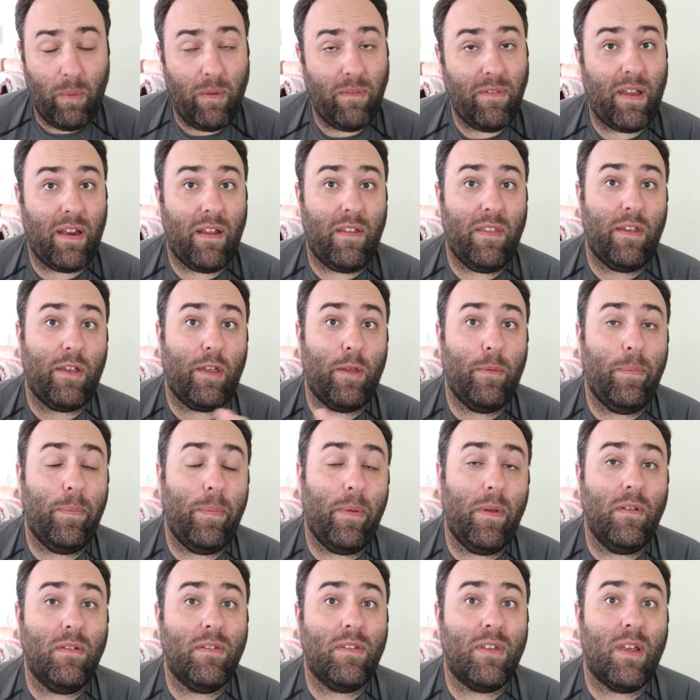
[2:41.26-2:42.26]
we found out the
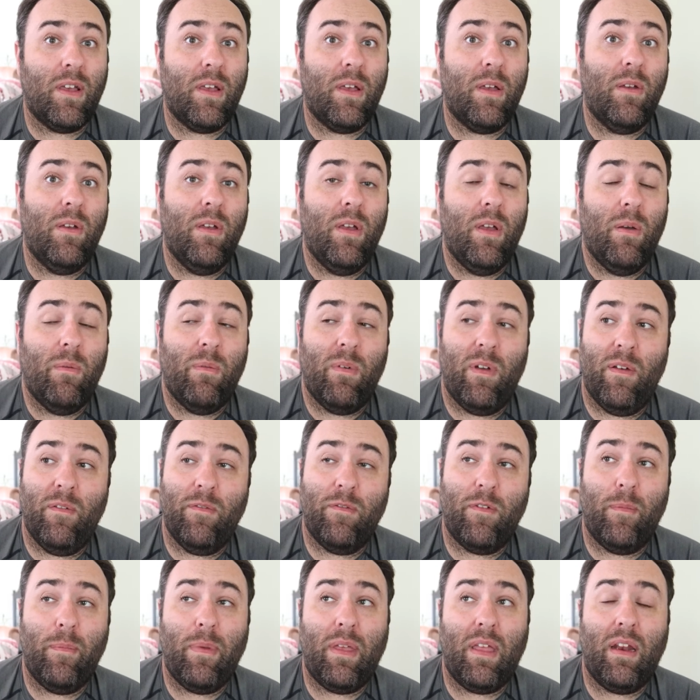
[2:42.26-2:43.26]
Caputo went
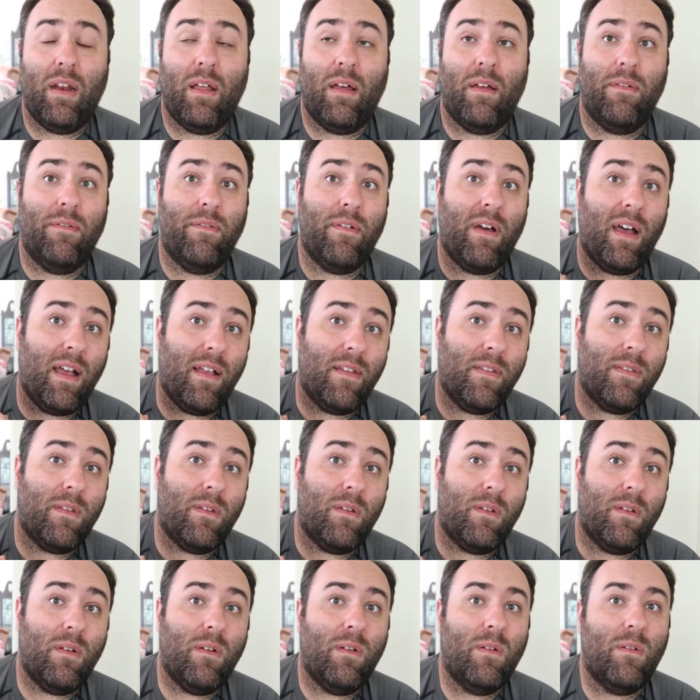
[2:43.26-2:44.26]
from being a
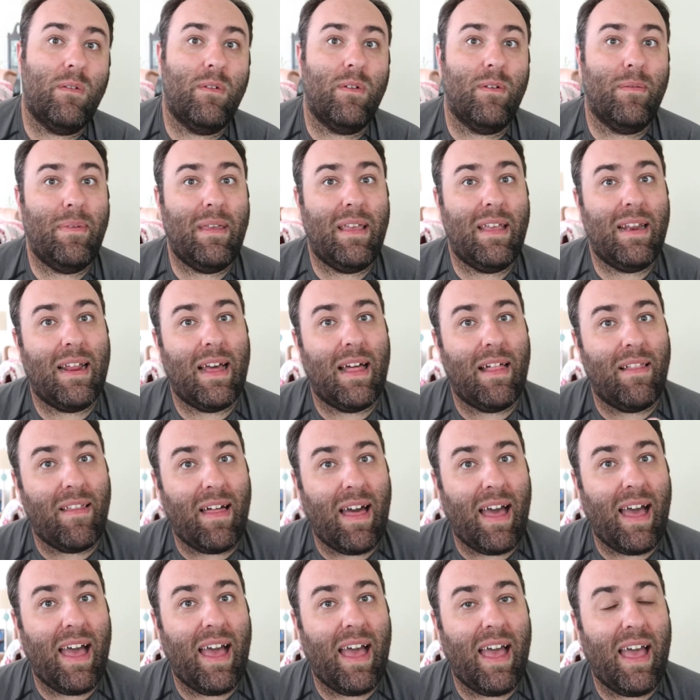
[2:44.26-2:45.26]
fossil to being
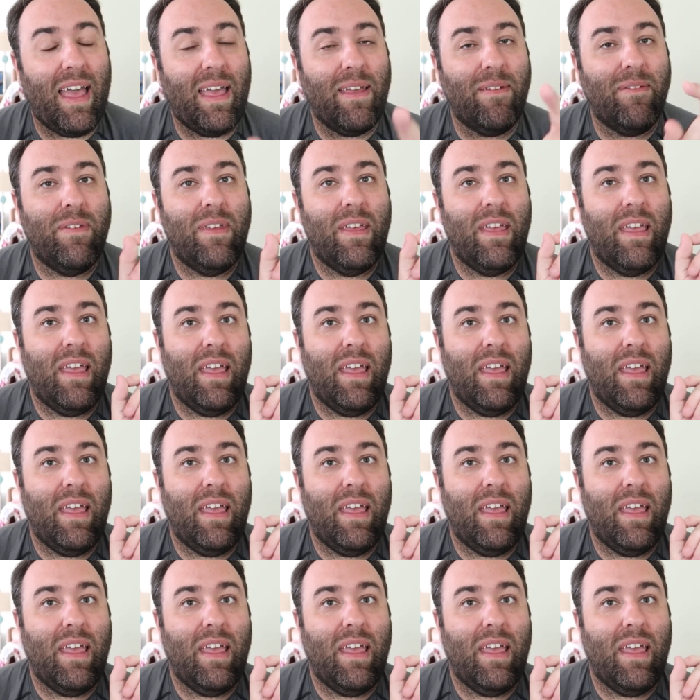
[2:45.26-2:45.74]
alive,